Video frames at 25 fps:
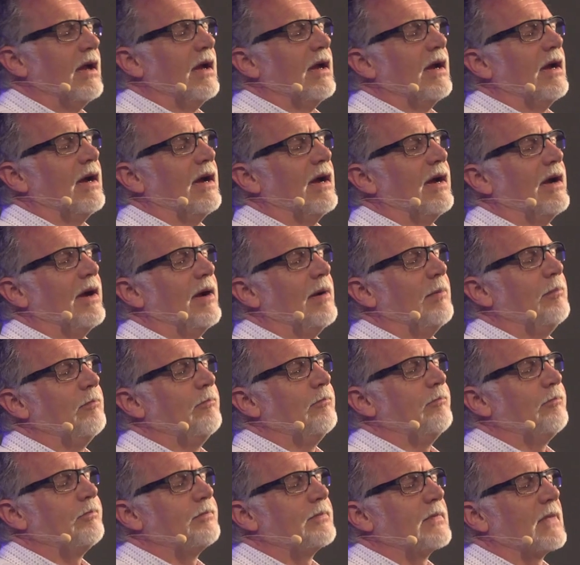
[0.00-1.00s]
Um,
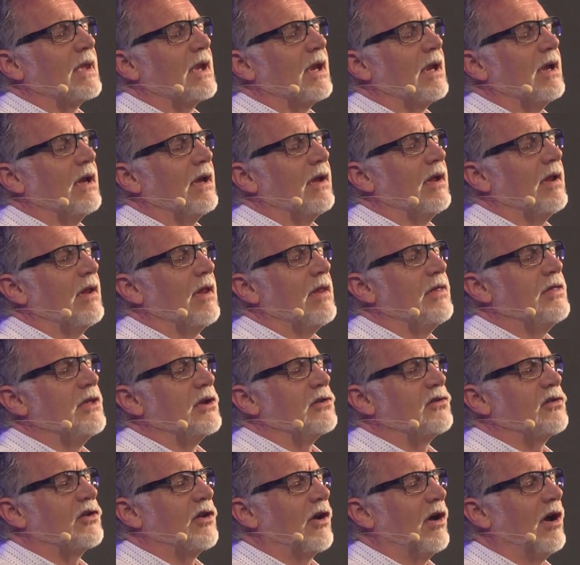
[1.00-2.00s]
the
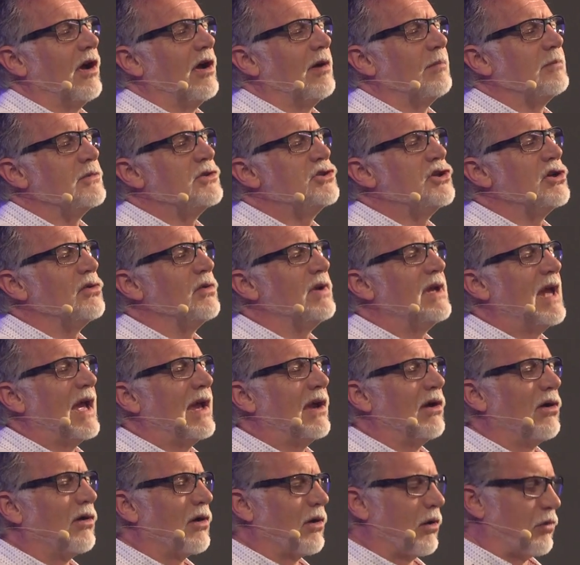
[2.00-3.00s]
term
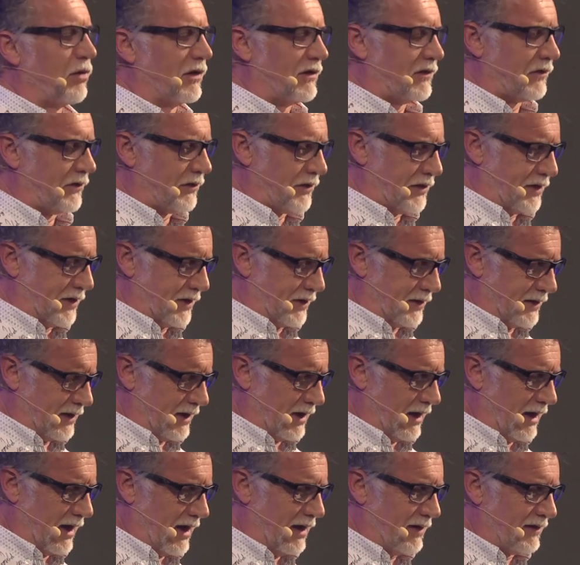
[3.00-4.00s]
Judeo Christian
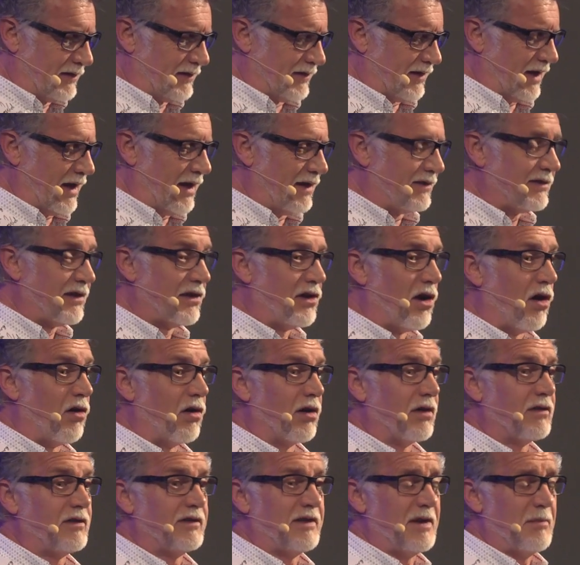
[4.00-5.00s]
is, is an
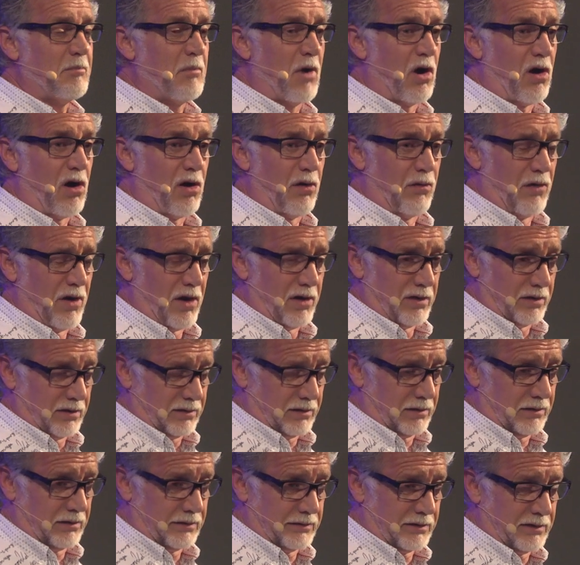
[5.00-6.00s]
oxymoron,
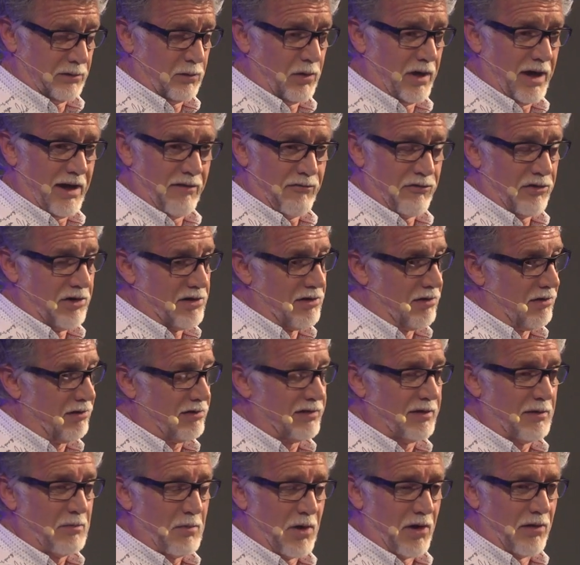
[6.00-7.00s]
whatever an
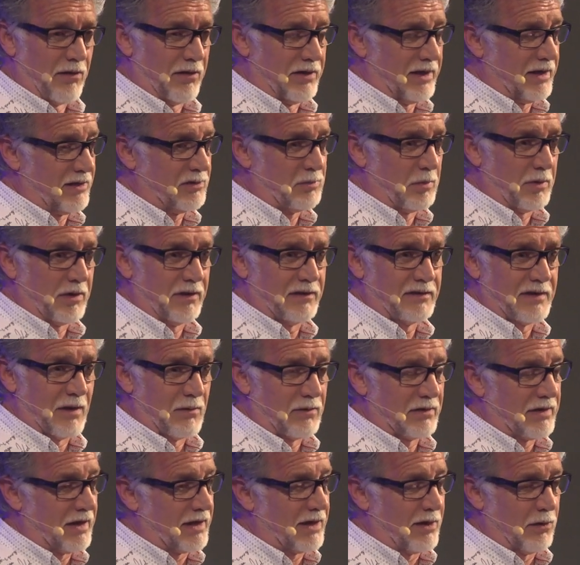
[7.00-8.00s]
oxymoron is, but it
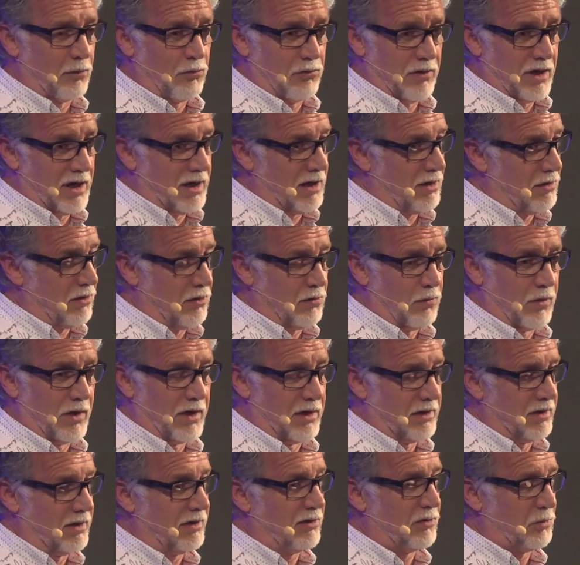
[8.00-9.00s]
sounds like a really good
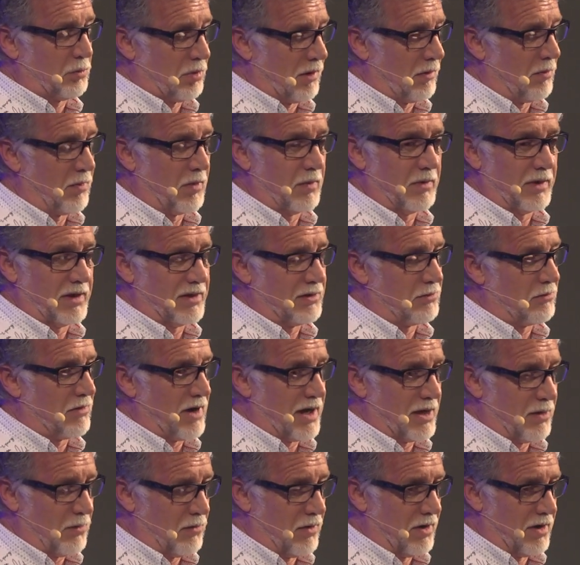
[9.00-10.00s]
word and it's probably the
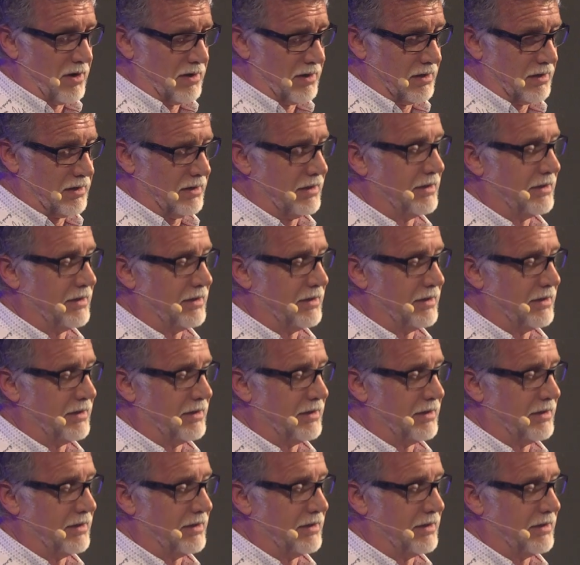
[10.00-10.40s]
right one.